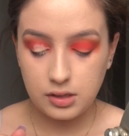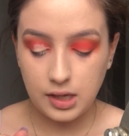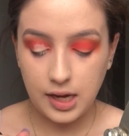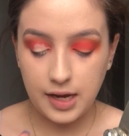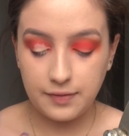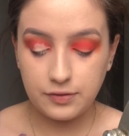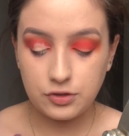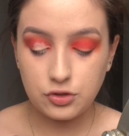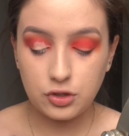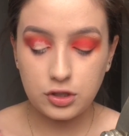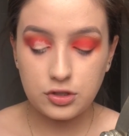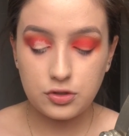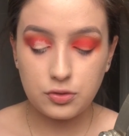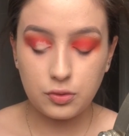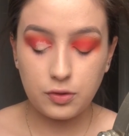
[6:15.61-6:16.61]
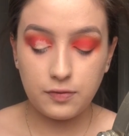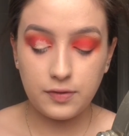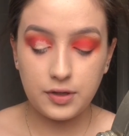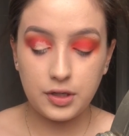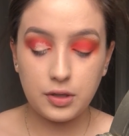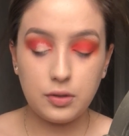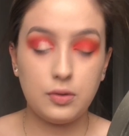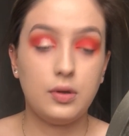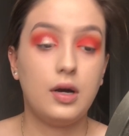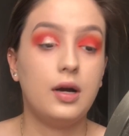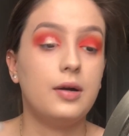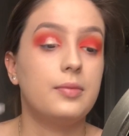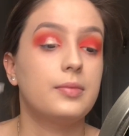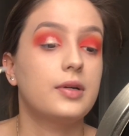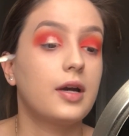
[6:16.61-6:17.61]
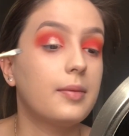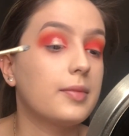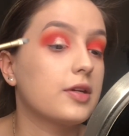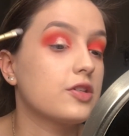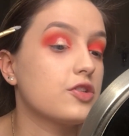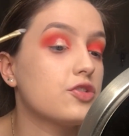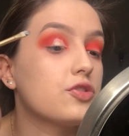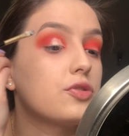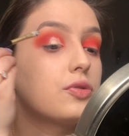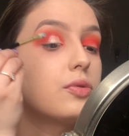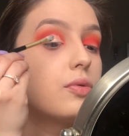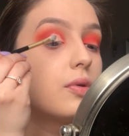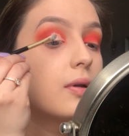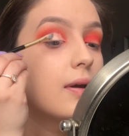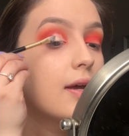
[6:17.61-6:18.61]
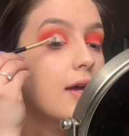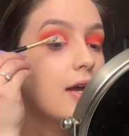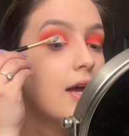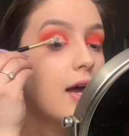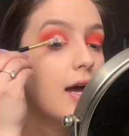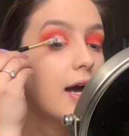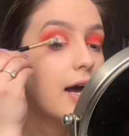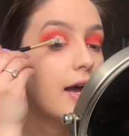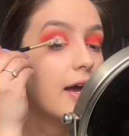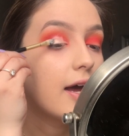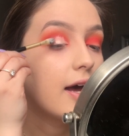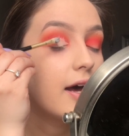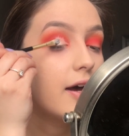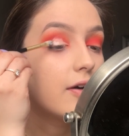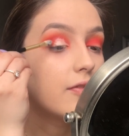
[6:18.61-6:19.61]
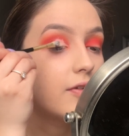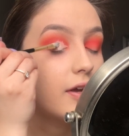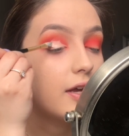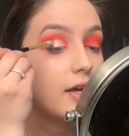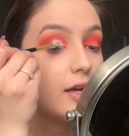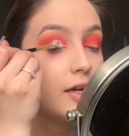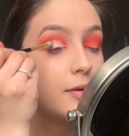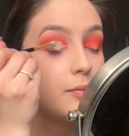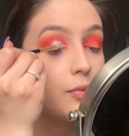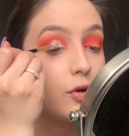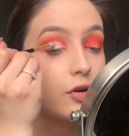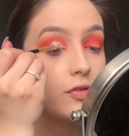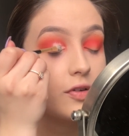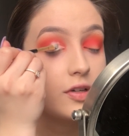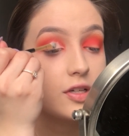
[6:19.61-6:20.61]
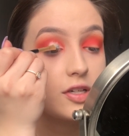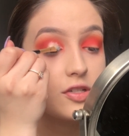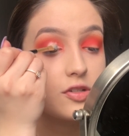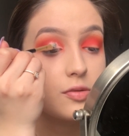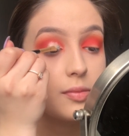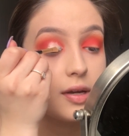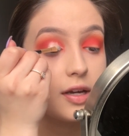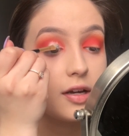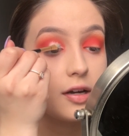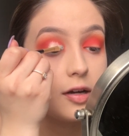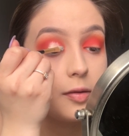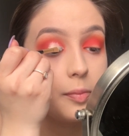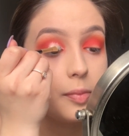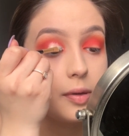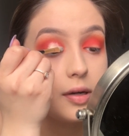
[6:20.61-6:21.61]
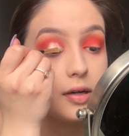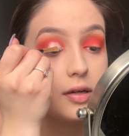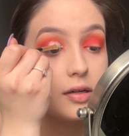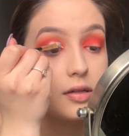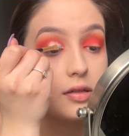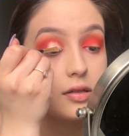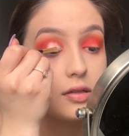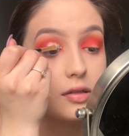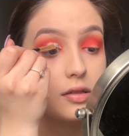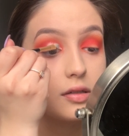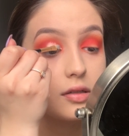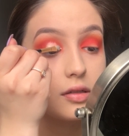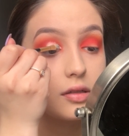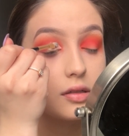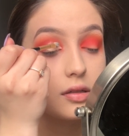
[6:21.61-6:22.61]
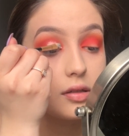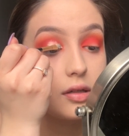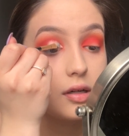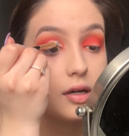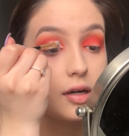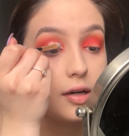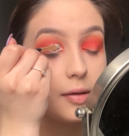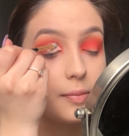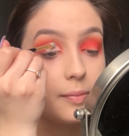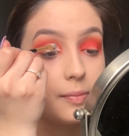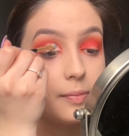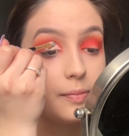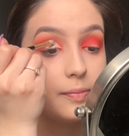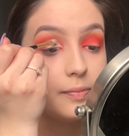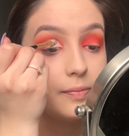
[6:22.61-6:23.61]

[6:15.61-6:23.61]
I have a drugstore video coming soon. I have a boyfriend does your makeup kind